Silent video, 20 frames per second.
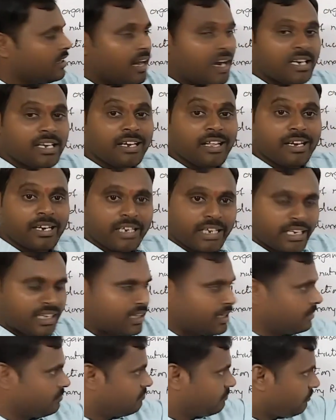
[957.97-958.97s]
under
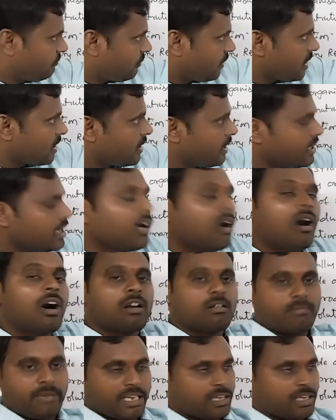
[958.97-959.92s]
kingdom Fungi or